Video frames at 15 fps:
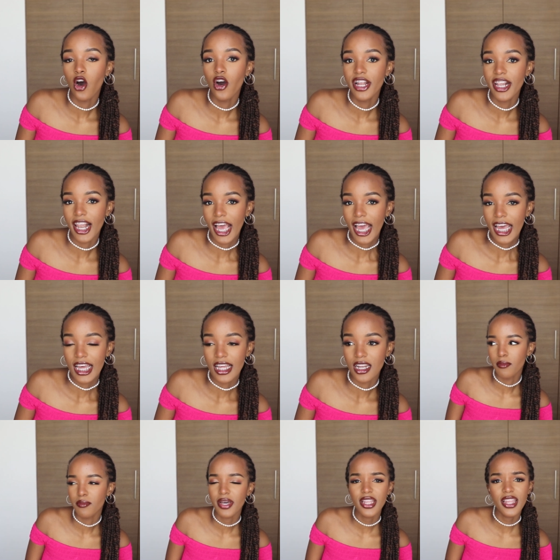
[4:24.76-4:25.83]
online
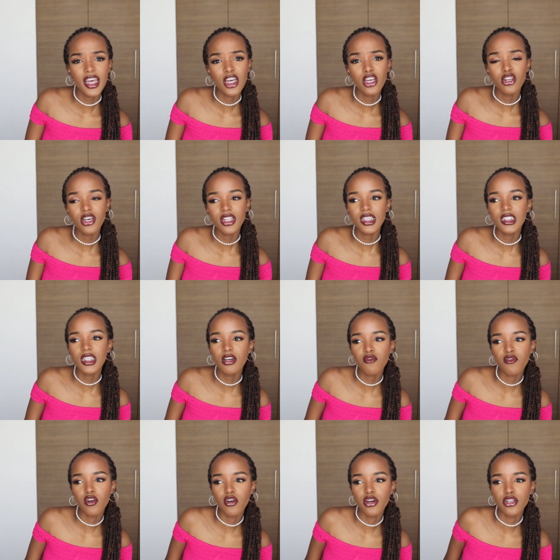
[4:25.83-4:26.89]
by the you know this thing
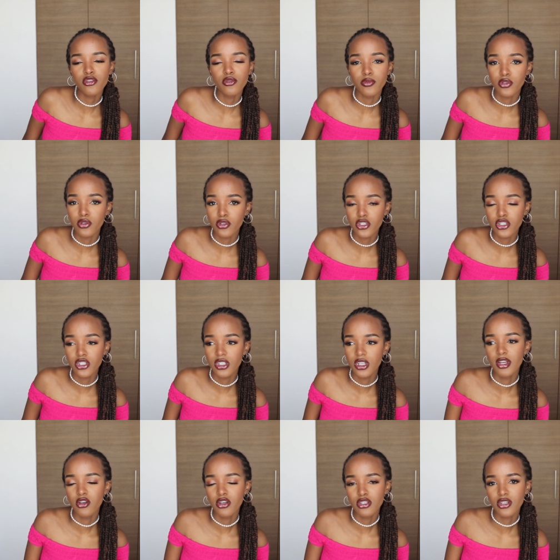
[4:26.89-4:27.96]
for going to
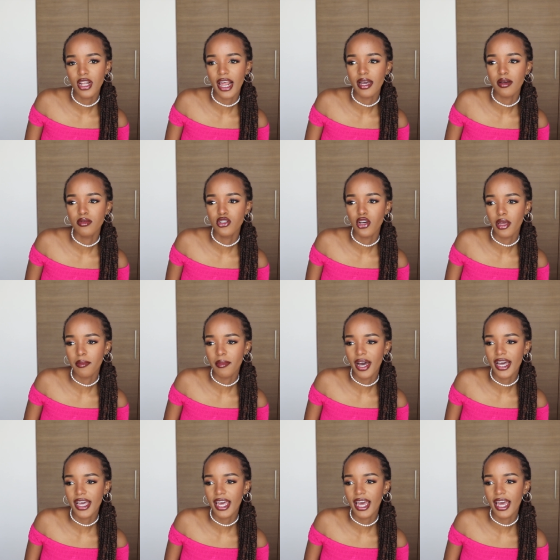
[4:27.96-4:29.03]
mtush and going to like Toi
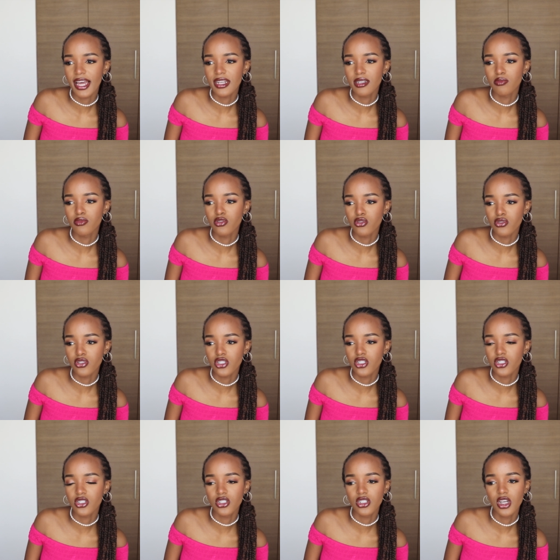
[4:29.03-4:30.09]
market
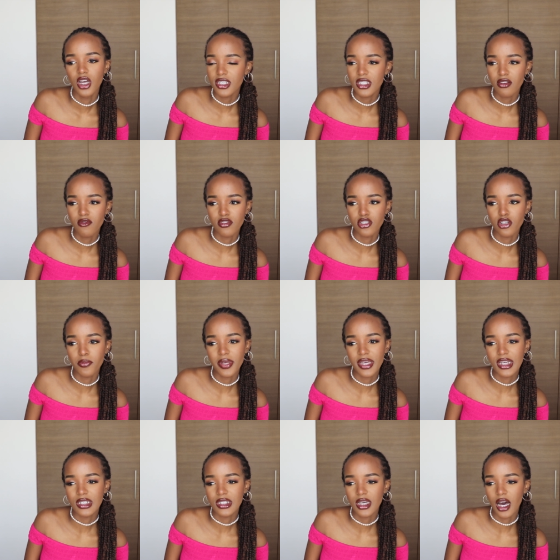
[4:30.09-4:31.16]
mtush this thing for
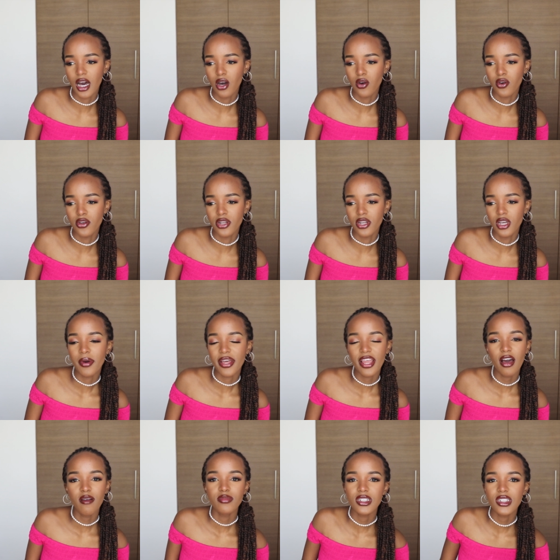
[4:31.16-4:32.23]
shopping in town by
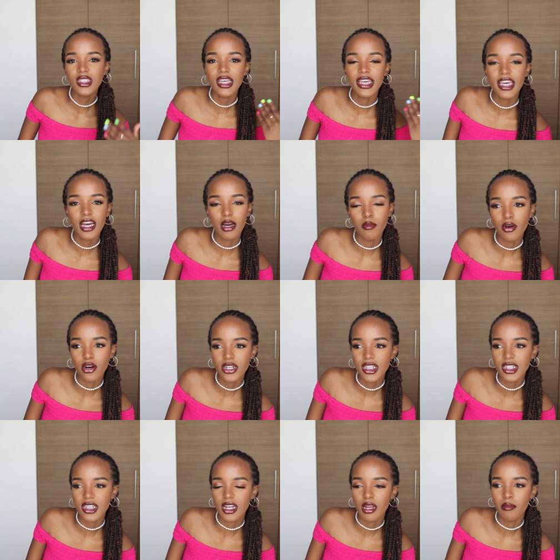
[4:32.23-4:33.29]
then i'm just thinking about
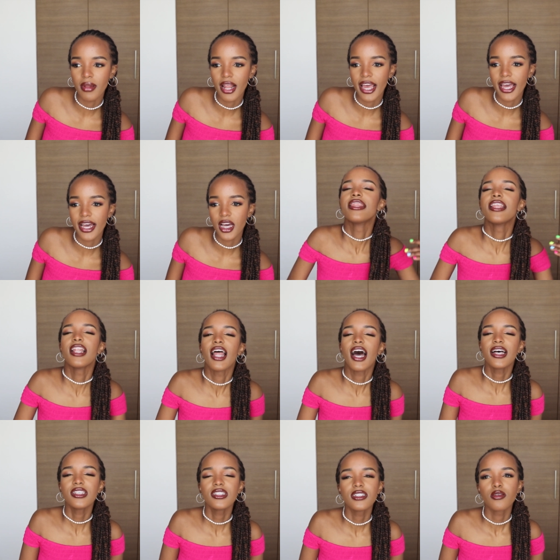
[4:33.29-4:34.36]
it and i'm like the
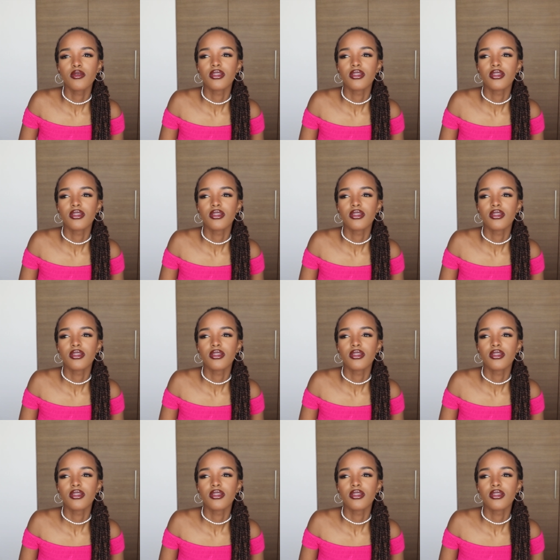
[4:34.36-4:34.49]
last